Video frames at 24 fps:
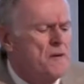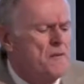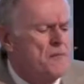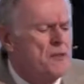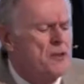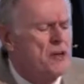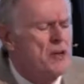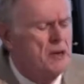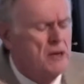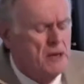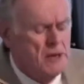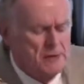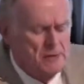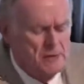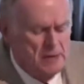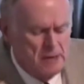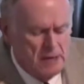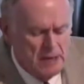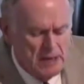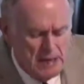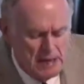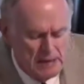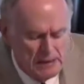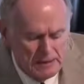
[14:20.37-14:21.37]

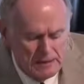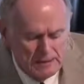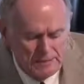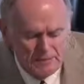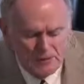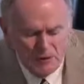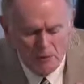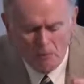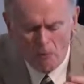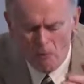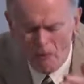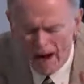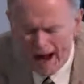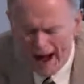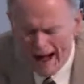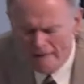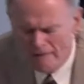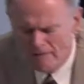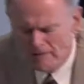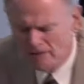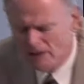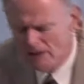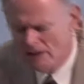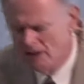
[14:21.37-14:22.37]
the
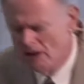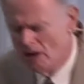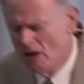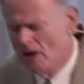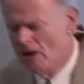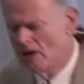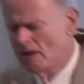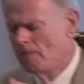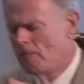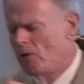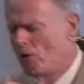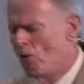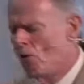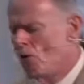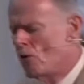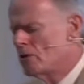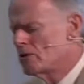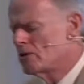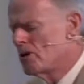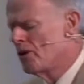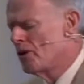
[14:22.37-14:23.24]
depravity God abhors,